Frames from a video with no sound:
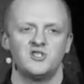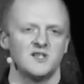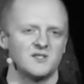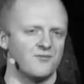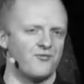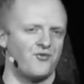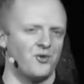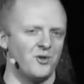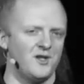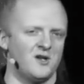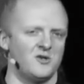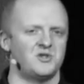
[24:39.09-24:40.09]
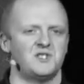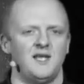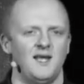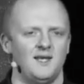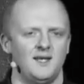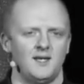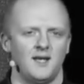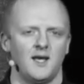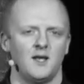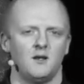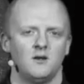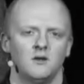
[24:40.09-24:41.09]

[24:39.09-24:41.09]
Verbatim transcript: She doesn't fully understand it yet.